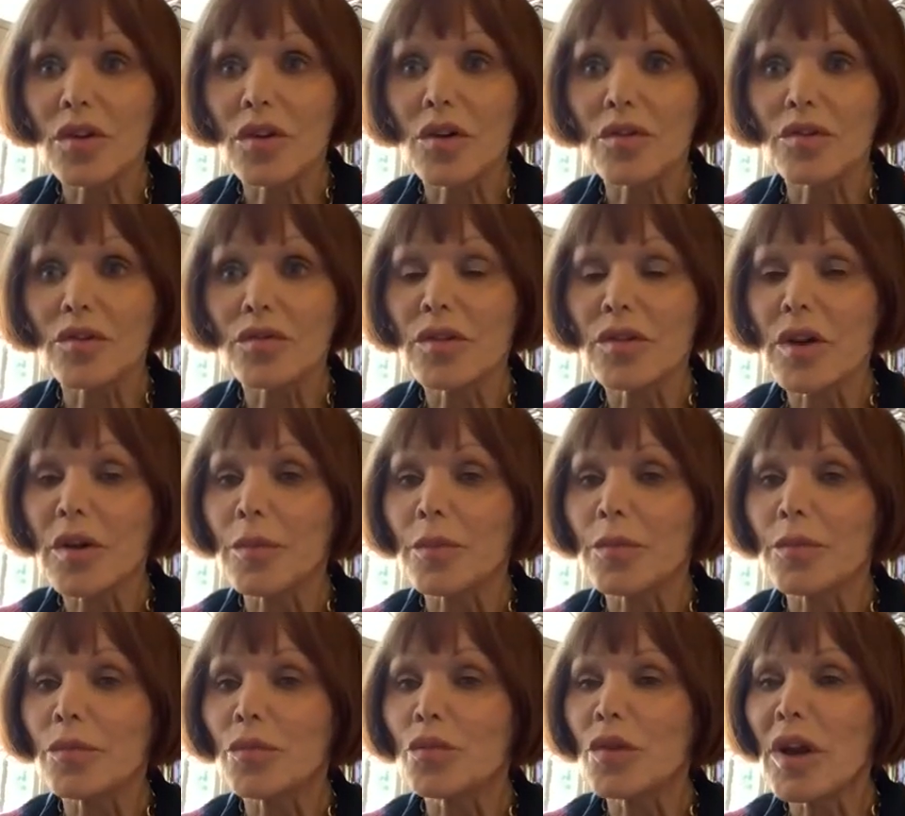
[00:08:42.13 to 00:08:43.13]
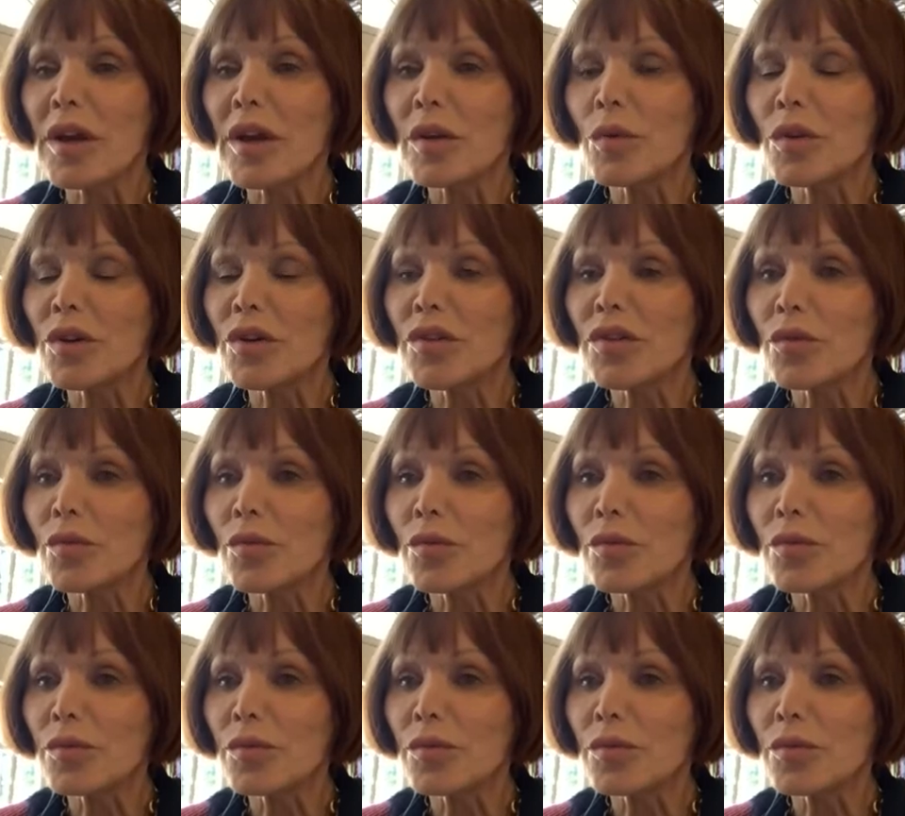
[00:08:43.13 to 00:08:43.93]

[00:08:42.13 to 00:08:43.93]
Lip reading: of Ray, what is it,